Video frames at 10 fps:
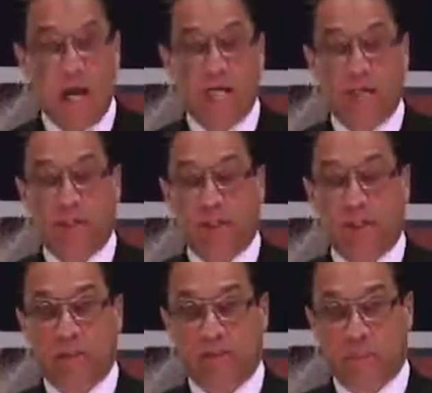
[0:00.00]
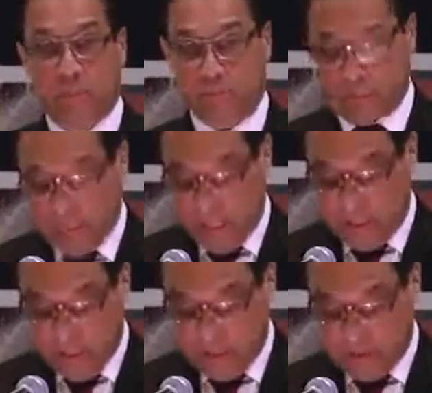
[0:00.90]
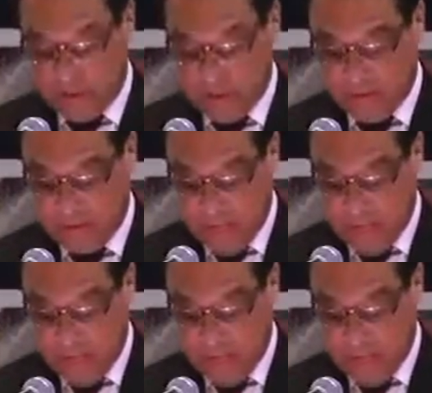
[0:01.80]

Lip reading: and in particular in personnel costs.